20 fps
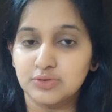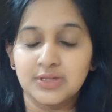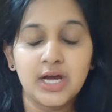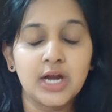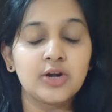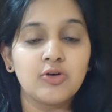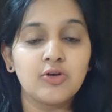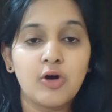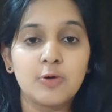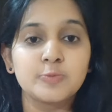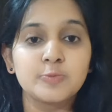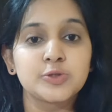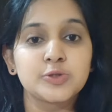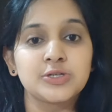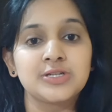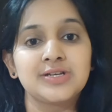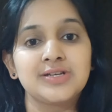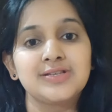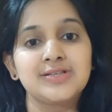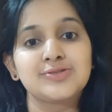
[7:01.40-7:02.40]
That
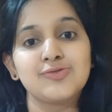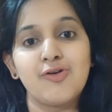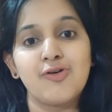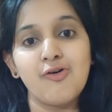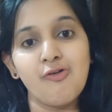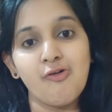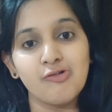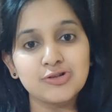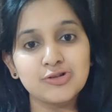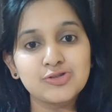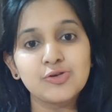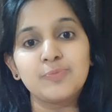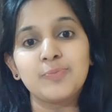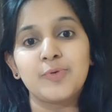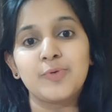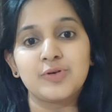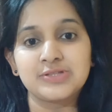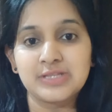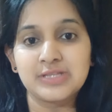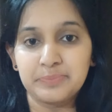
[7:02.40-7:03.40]
option is also
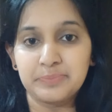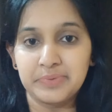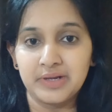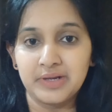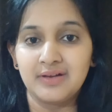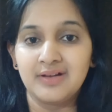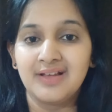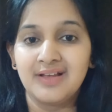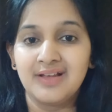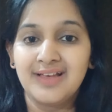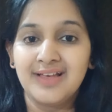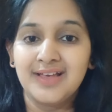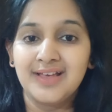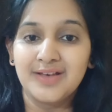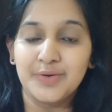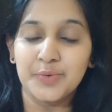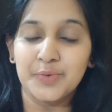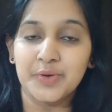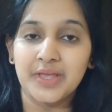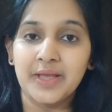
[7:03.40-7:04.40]
possible.
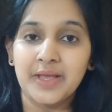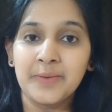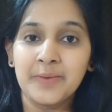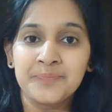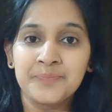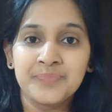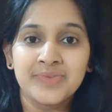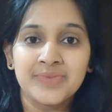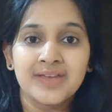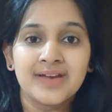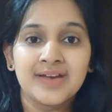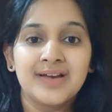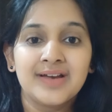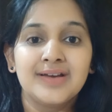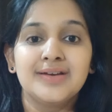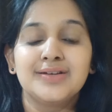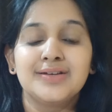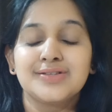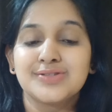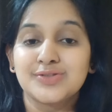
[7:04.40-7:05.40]
Okay,
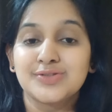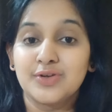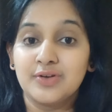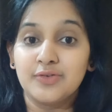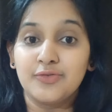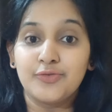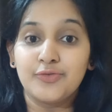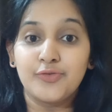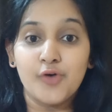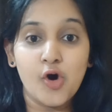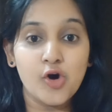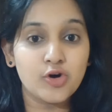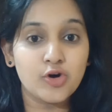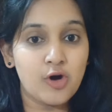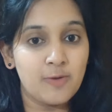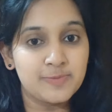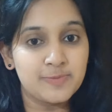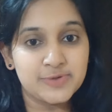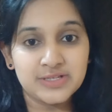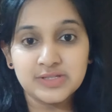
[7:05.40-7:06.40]
so four
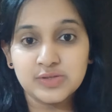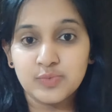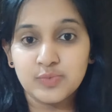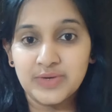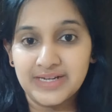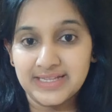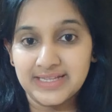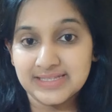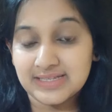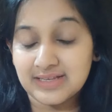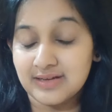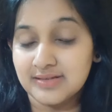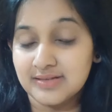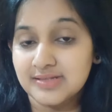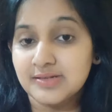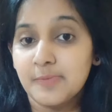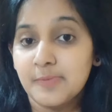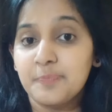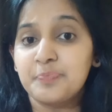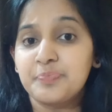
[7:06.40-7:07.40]
options we
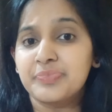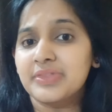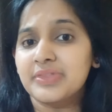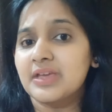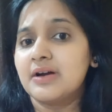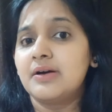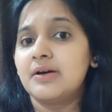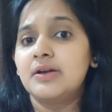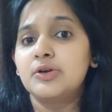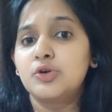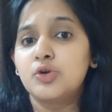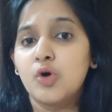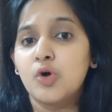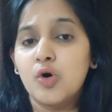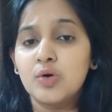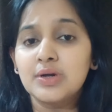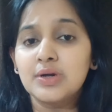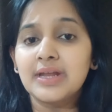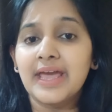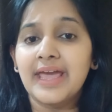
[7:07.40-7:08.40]
discussed.
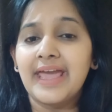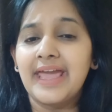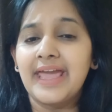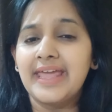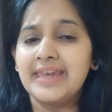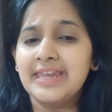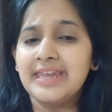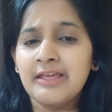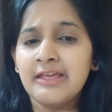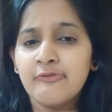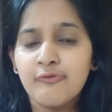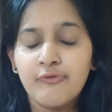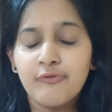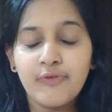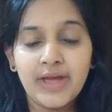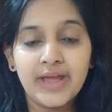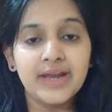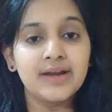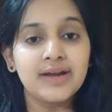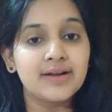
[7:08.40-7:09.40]
Don't any
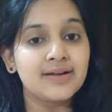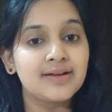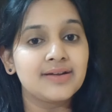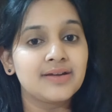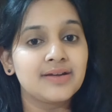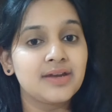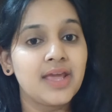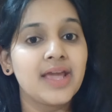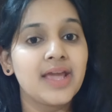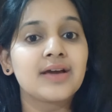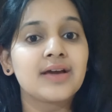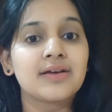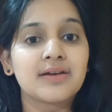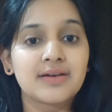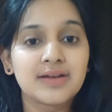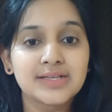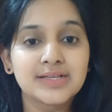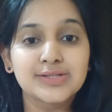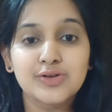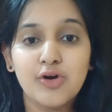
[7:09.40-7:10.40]
way take
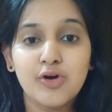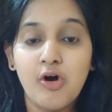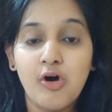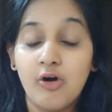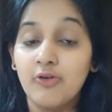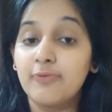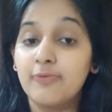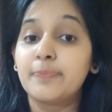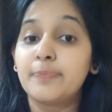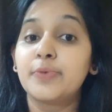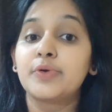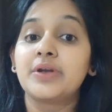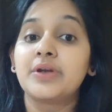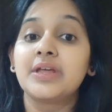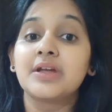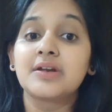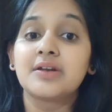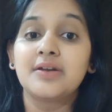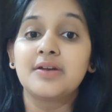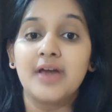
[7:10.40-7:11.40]
risk of
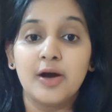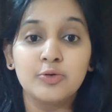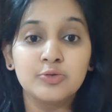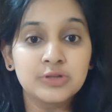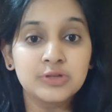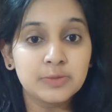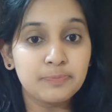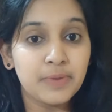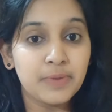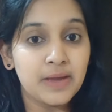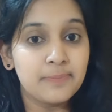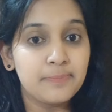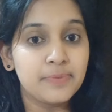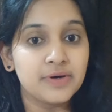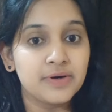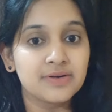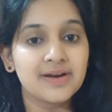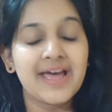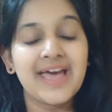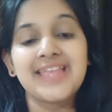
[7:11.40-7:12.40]
putting down the
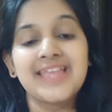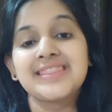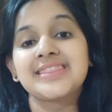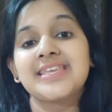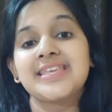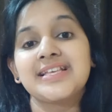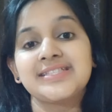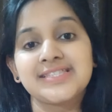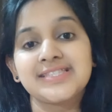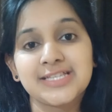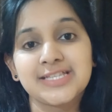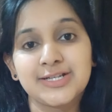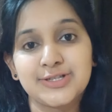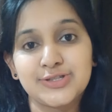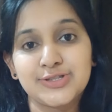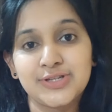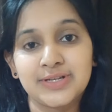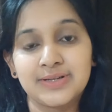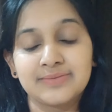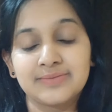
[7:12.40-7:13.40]
paper and then
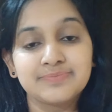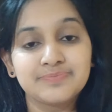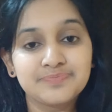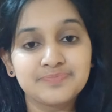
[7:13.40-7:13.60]
searching.